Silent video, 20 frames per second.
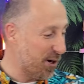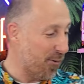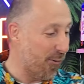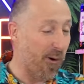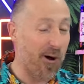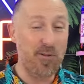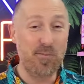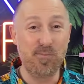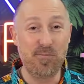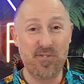the
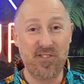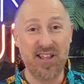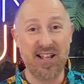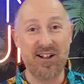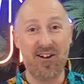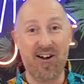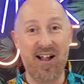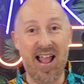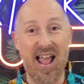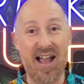one thing
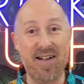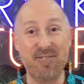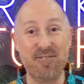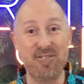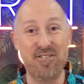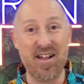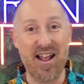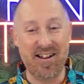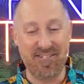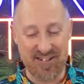I am
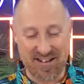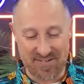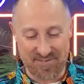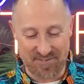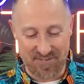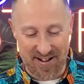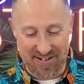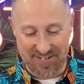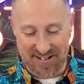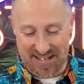very,
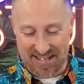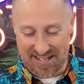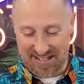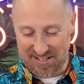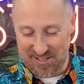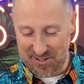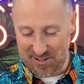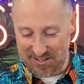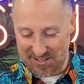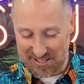very
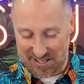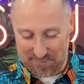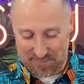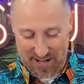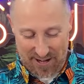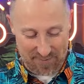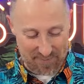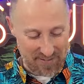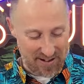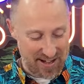excited
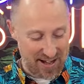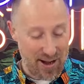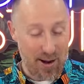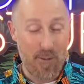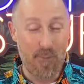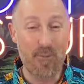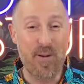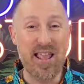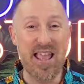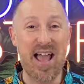about,
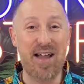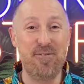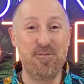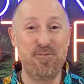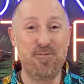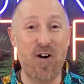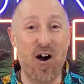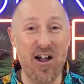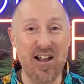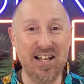we have
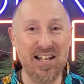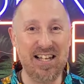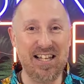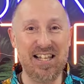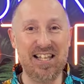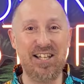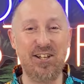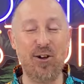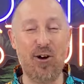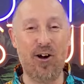finally
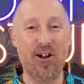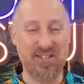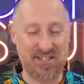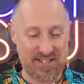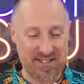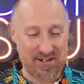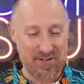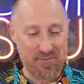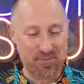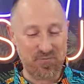got
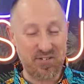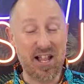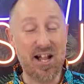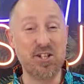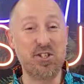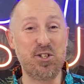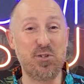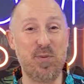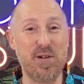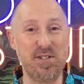a
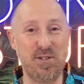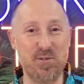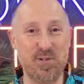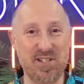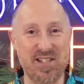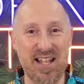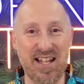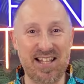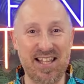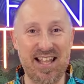swizzle
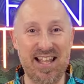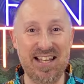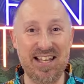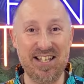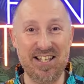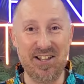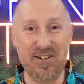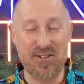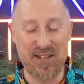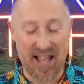stick in
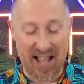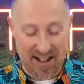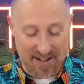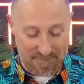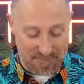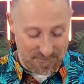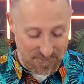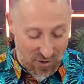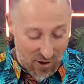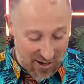the UK.
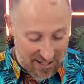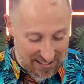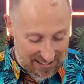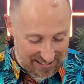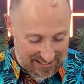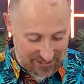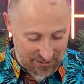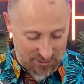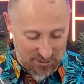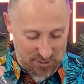
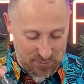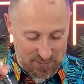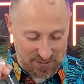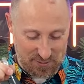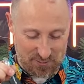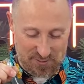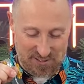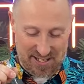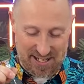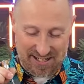Finally got a
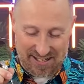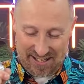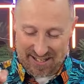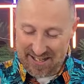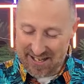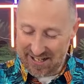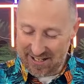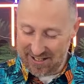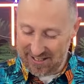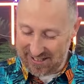swizzle stick.
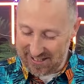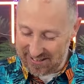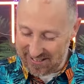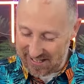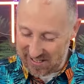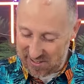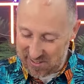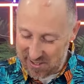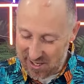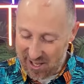Look at
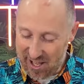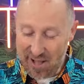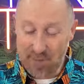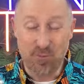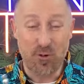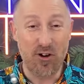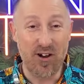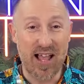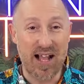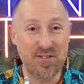this. I'm
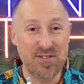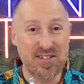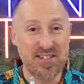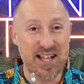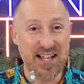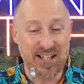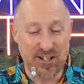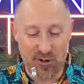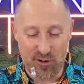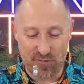not allowed to
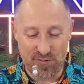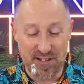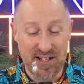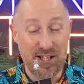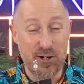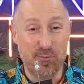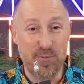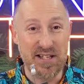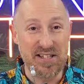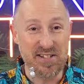take it off the
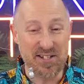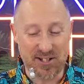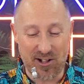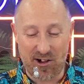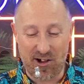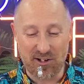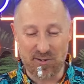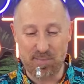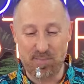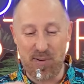little piece of
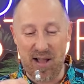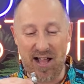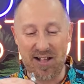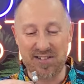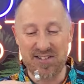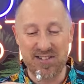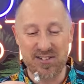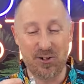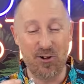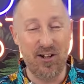card,
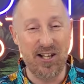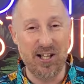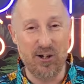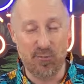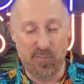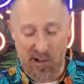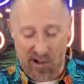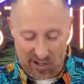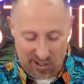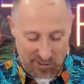but got a little
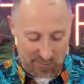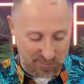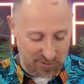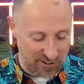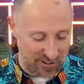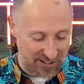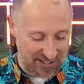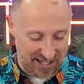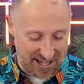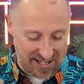pineapple
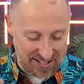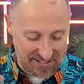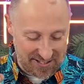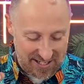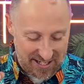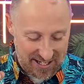on the end,